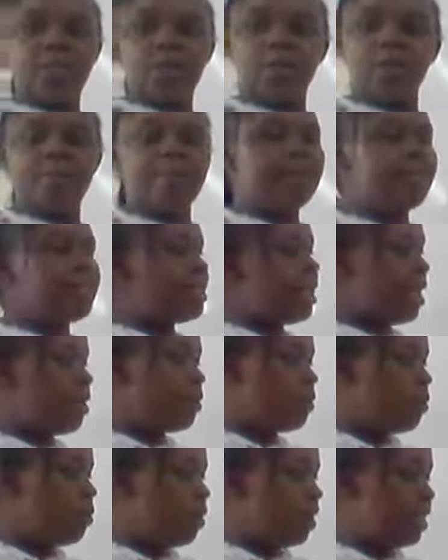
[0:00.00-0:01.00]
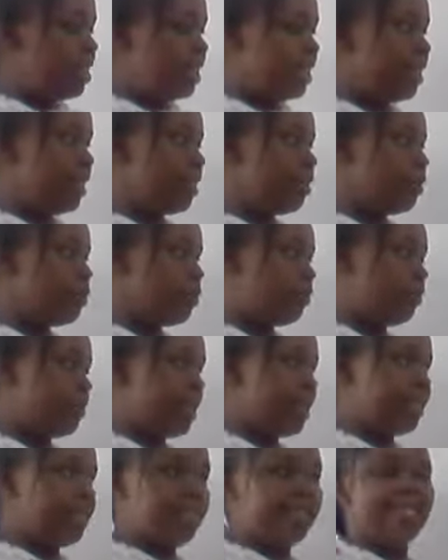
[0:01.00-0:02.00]
documents are you going to
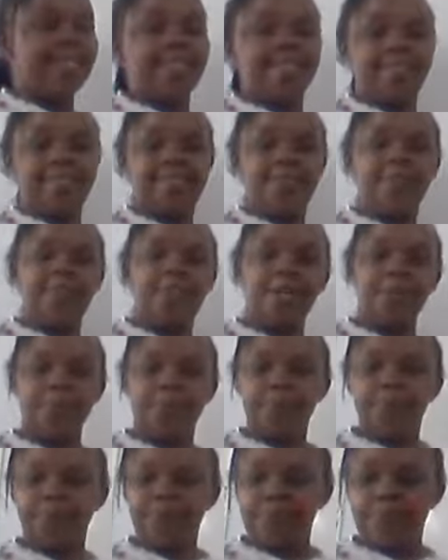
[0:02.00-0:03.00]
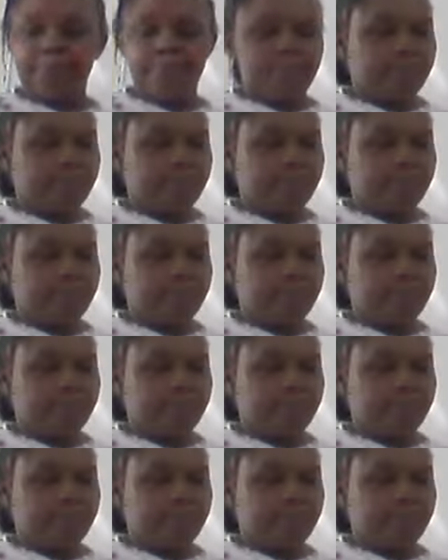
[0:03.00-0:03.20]
find in the receiving